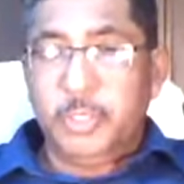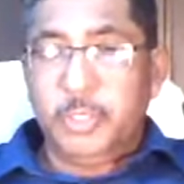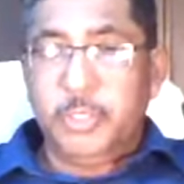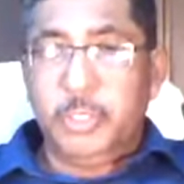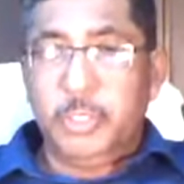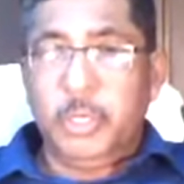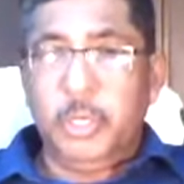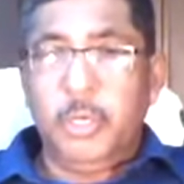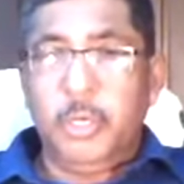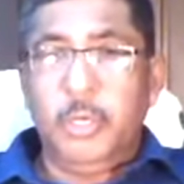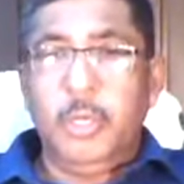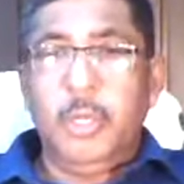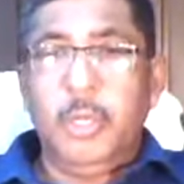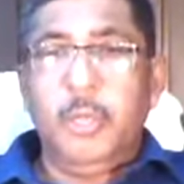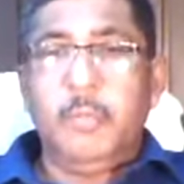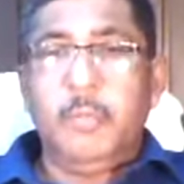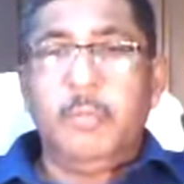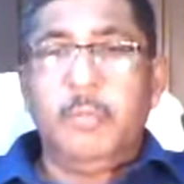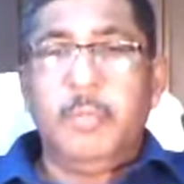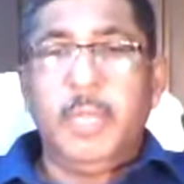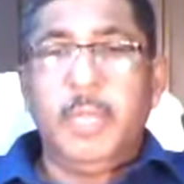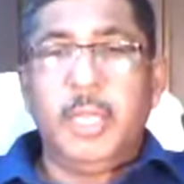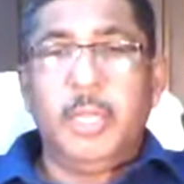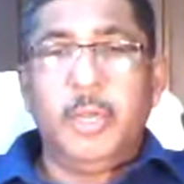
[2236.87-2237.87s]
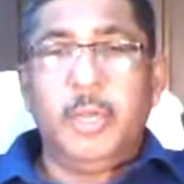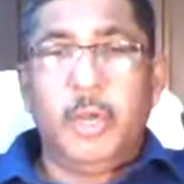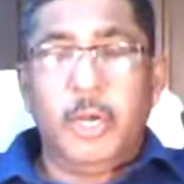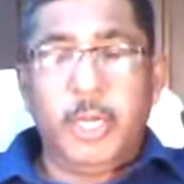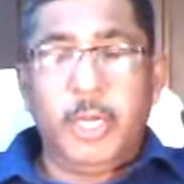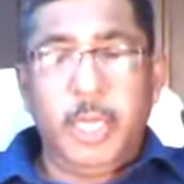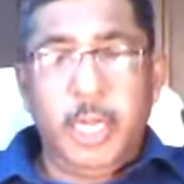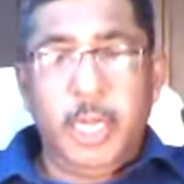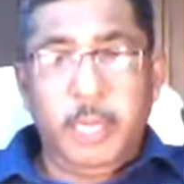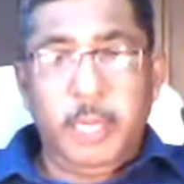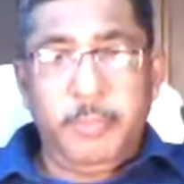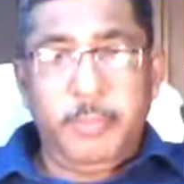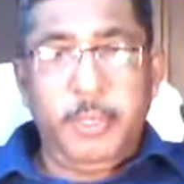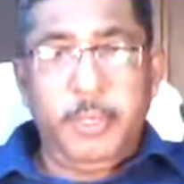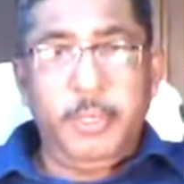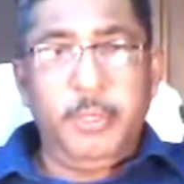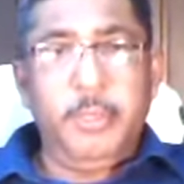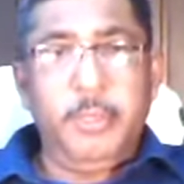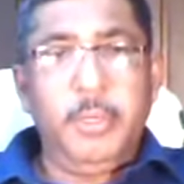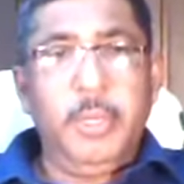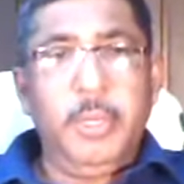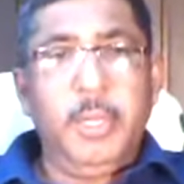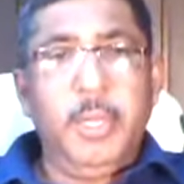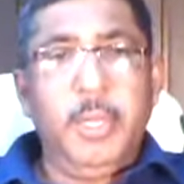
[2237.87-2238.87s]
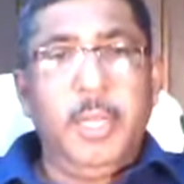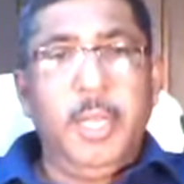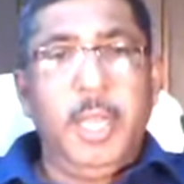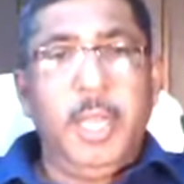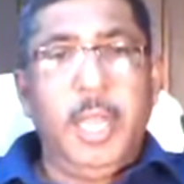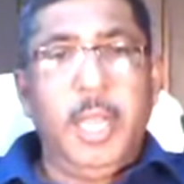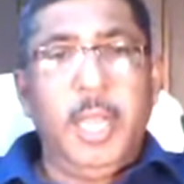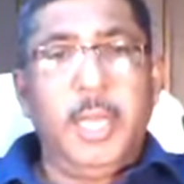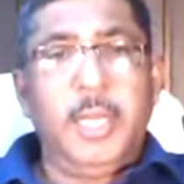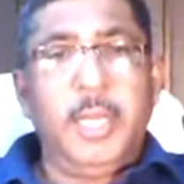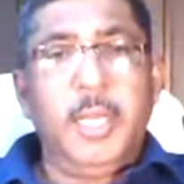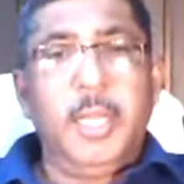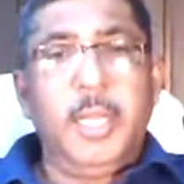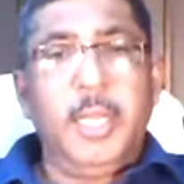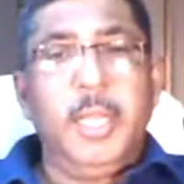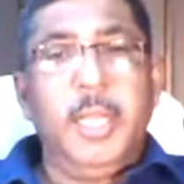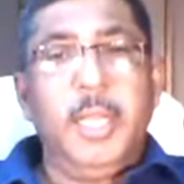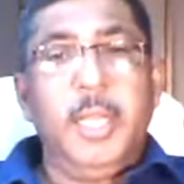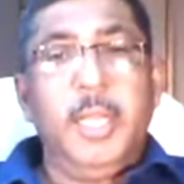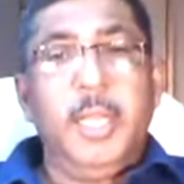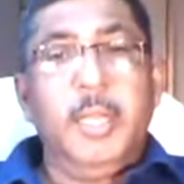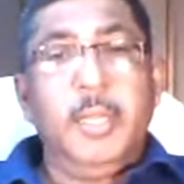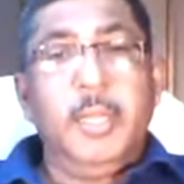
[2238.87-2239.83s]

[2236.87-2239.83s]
So may God help you. And uh,